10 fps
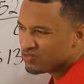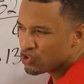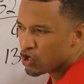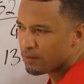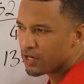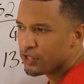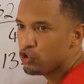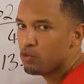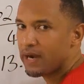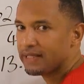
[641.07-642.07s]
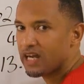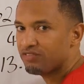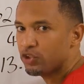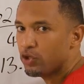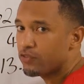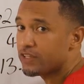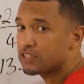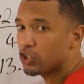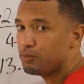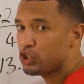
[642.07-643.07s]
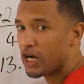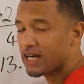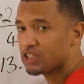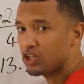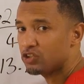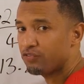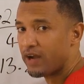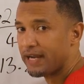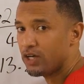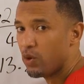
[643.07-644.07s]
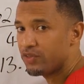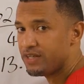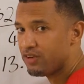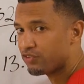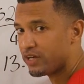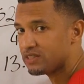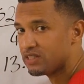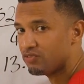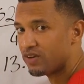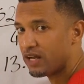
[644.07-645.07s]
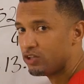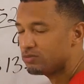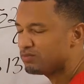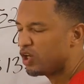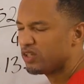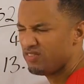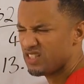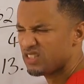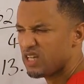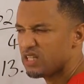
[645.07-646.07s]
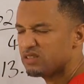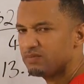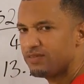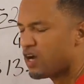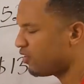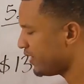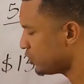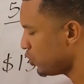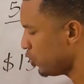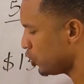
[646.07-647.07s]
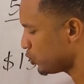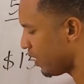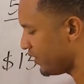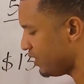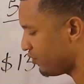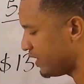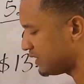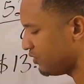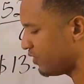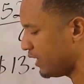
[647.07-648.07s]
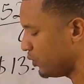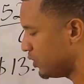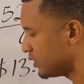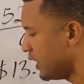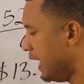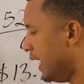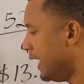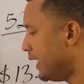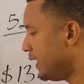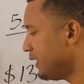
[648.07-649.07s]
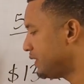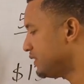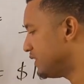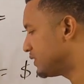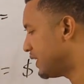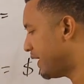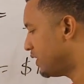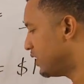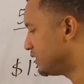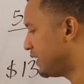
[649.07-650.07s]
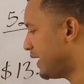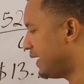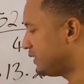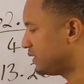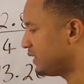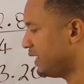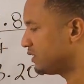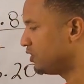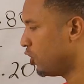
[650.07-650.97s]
Normally you might have to do the subtraction to find out the difference in value, but in this case they already told us what the difference in value was. It is this $9.90.